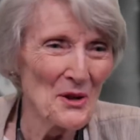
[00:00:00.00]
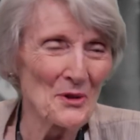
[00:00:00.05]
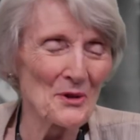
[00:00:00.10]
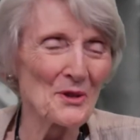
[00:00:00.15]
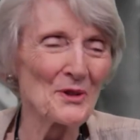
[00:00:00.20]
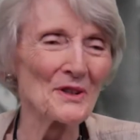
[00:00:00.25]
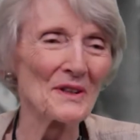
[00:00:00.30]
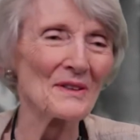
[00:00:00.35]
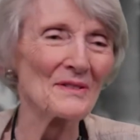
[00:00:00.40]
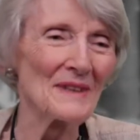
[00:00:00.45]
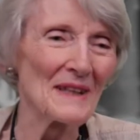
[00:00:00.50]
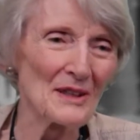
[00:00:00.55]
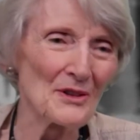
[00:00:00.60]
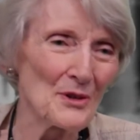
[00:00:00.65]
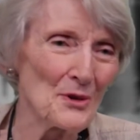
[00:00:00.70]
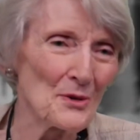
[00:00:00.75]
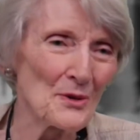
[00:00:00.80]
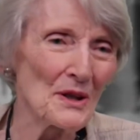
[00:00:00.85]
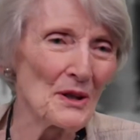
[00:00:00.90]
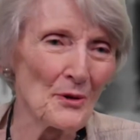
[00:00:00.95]
you couldn't,
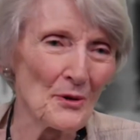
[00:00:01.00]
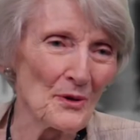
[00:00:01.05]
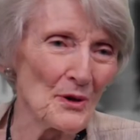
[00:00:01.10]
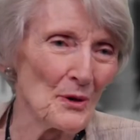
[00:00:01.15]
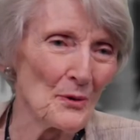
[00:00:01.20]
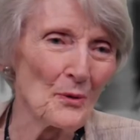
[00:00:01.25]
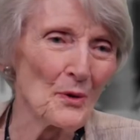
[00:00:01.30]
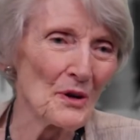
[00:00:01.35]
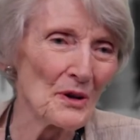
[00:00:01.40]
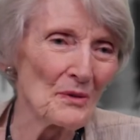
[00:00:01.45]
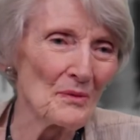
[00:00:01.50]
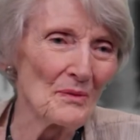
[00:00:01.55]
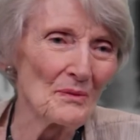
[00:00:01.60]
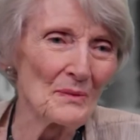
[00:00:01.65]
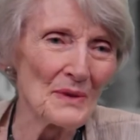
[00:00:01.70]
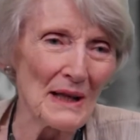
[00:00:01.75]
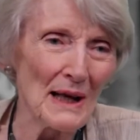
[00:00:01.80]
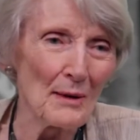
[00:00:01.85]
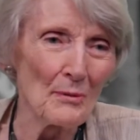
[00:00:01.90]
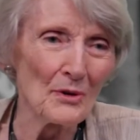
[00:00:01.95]
you, you, you wouldn't
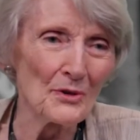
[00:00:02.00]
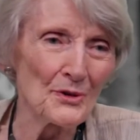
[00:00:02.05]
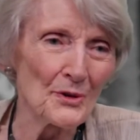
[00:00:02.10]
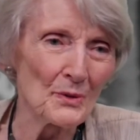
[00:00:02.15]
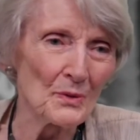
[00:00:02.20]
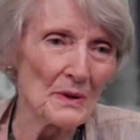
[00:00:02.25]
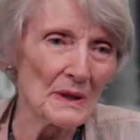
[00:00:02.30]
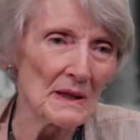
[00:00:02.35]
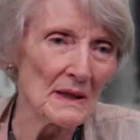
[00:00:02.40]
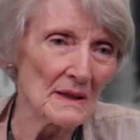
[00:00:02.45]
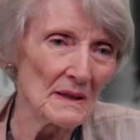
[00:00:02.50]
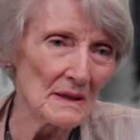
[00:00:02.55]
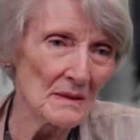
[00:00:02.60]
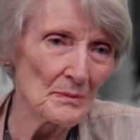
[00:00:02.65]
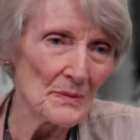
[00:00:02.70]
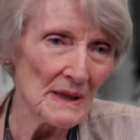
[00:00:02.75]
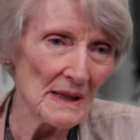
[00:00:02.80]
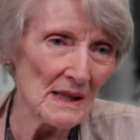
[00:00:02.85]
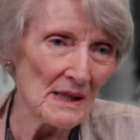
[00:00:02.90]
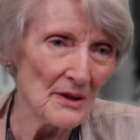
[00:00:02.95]
be able to read it
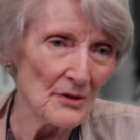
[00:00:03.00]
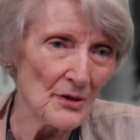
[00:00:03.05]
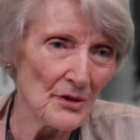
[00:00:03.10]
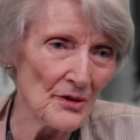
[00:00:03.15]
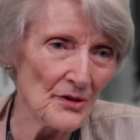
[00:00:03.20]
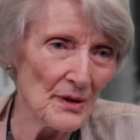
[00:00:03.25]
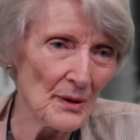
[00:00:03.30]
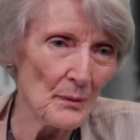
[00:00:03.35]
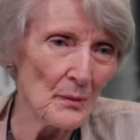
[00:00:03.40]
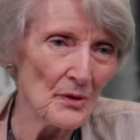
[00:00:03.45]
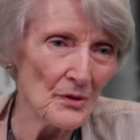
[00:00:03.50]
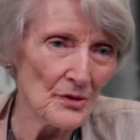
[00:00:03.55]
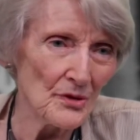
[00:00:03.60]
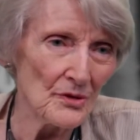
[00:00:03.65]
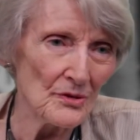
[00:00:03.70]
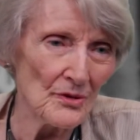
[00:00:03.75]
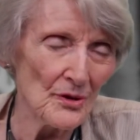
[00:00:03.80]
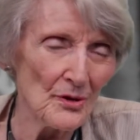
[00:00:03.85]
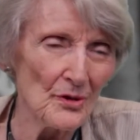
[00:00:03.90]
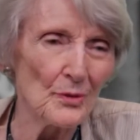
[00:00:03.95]
because it was
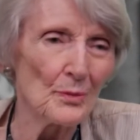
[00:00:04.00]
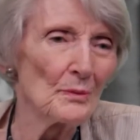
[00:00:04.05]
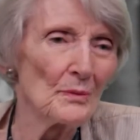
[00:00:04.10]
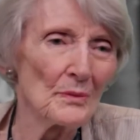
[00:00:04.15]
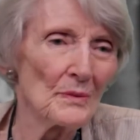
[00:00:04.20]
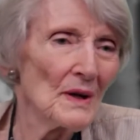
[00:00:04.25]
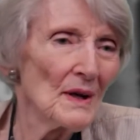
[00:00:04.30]
this,